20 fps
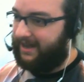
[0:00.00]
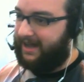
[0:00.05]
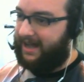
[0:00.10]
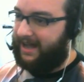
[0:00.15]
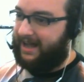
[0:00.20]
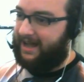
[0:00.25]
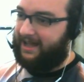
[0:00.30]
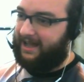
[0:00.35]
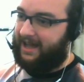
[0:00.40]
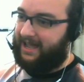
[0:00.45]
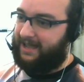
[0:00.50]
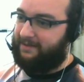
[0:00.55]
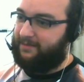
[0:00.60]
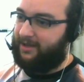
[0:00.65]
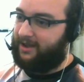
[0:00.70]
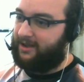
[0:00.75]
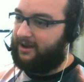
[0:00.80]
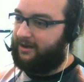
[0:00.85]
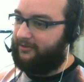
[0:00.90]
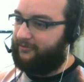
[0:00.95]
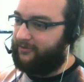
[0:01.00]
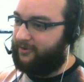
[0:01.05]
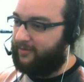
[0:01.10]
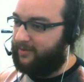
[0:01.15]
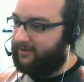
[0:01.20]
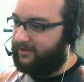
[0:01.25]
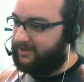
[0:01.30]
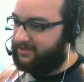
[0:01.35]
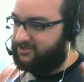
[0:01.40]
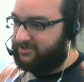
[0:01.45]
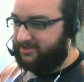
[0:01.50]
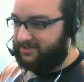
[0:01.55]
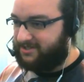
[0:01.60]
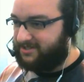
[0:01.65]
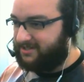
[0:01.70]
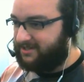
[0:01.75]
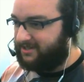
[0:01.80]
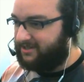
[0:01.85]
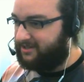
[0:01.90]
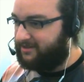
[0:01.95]
I am not comfortable. Let's
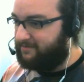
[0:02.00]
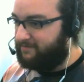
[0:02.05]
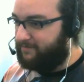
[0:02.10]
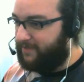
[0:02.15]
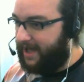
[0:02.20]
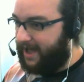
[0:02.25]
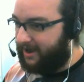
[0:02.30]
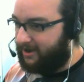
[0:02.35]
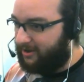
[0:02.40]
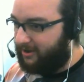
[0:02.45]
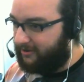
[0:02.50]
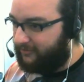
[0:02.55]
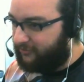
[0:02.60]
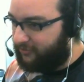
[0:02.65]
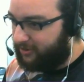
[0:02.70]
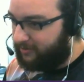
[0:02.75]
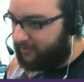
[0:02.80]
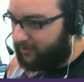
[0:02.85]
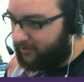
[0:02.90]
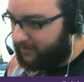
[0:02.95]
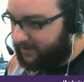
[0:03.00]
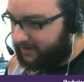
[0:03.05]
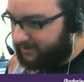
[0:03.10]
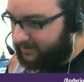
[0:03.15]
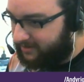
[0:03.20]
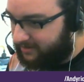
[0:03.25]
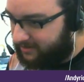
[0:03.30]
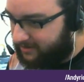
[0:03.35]
just back off for a moment.